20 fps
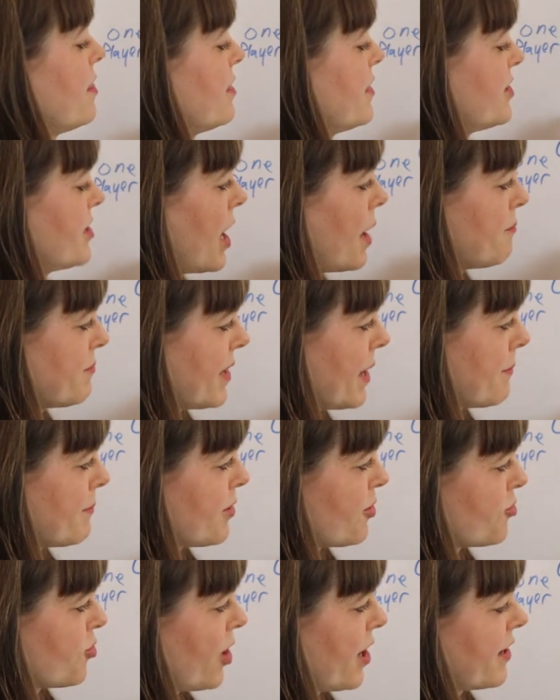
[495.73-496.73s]
The top
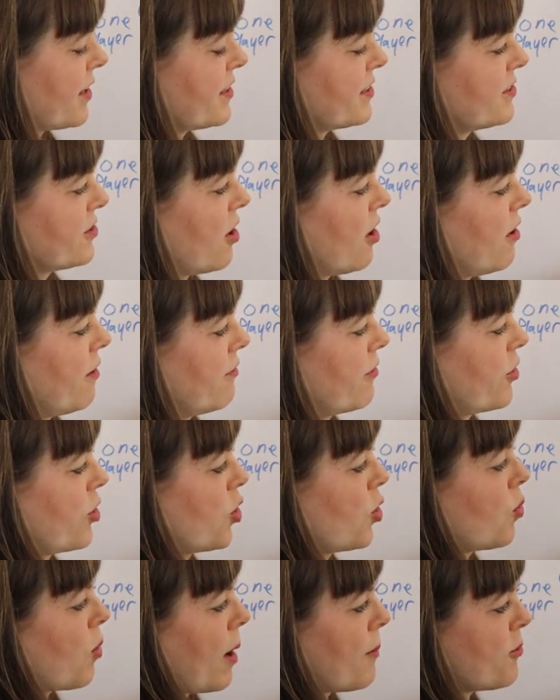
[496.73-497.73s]
game they're trying to solve,
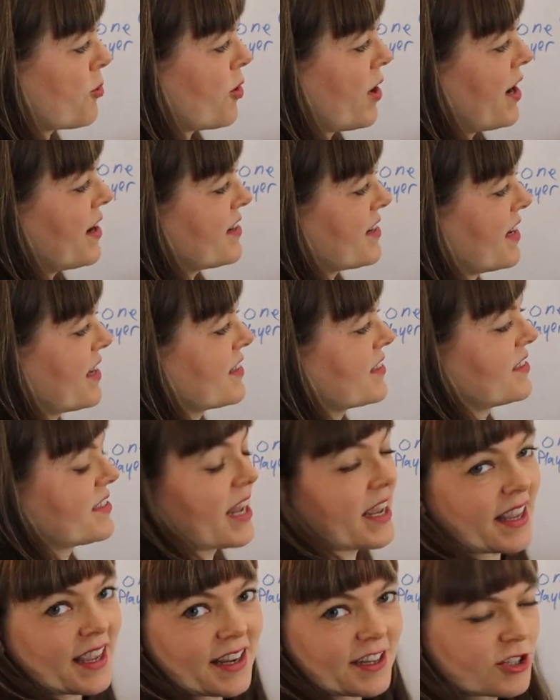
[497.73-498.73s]
cooperate, is
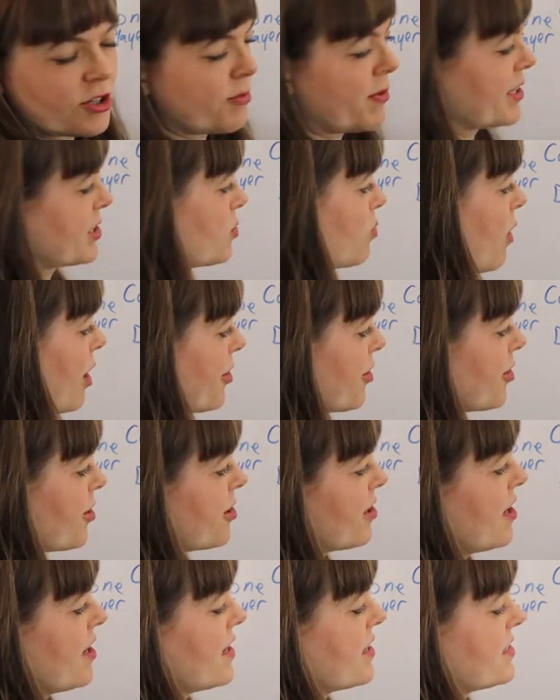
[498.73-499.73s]
taking too much
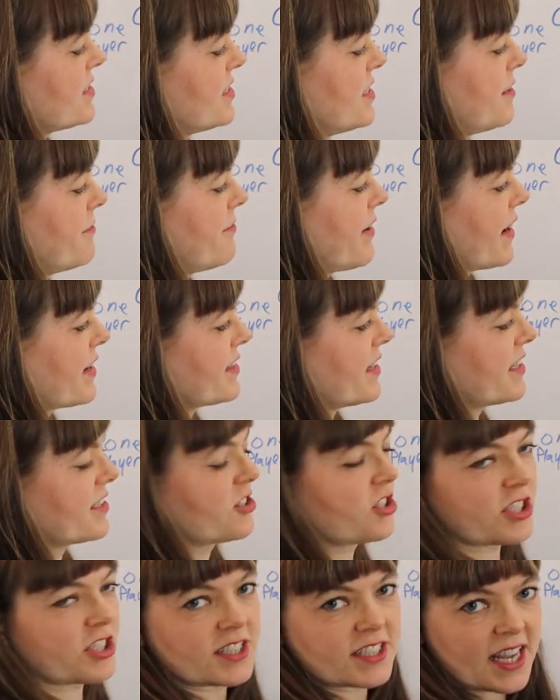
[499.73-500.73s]
water. Defect
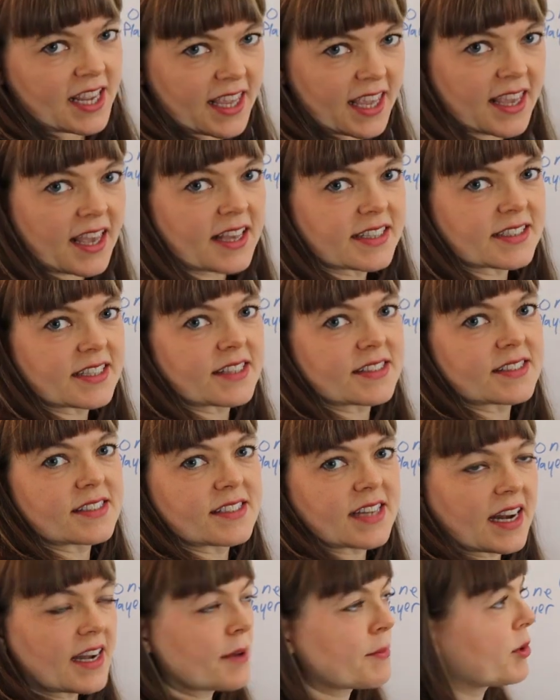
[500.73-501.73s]
is just taking a
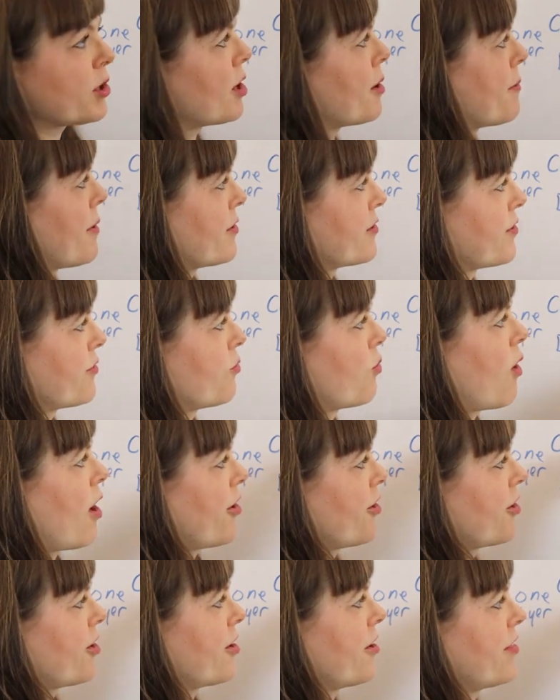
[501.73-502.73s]
sustainable amount of
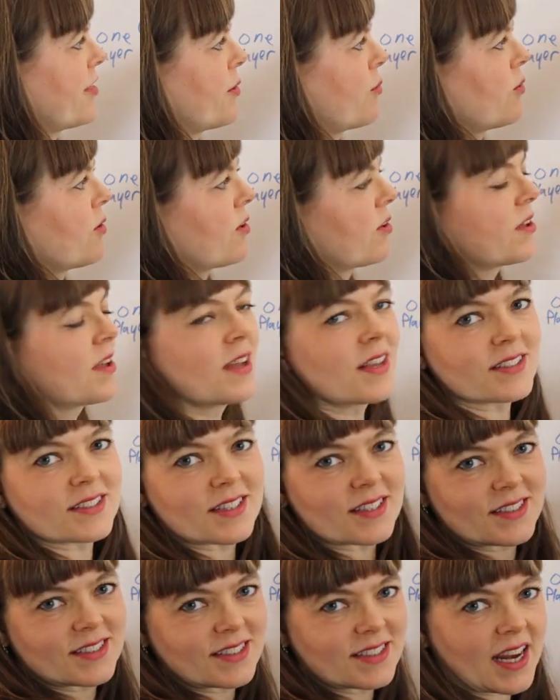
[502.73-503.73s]
water that will
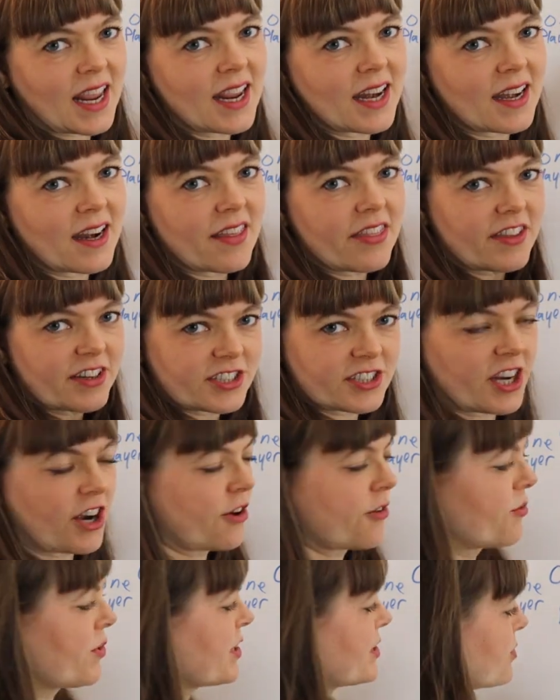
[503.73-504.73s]
sustain the
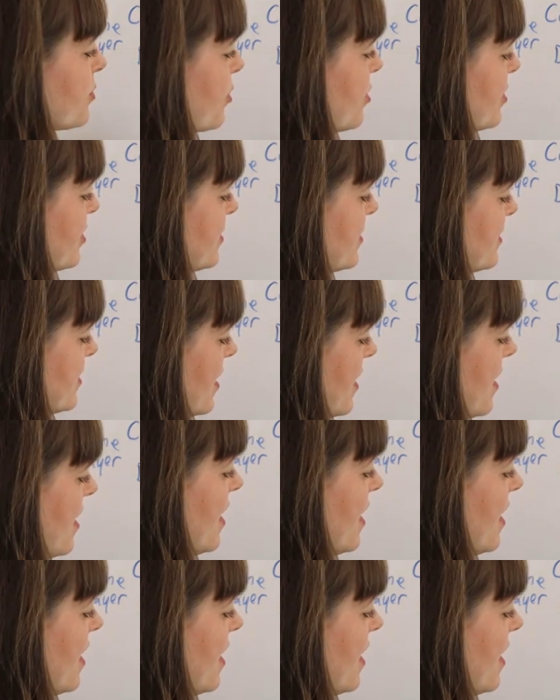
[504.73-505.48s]
shared resource.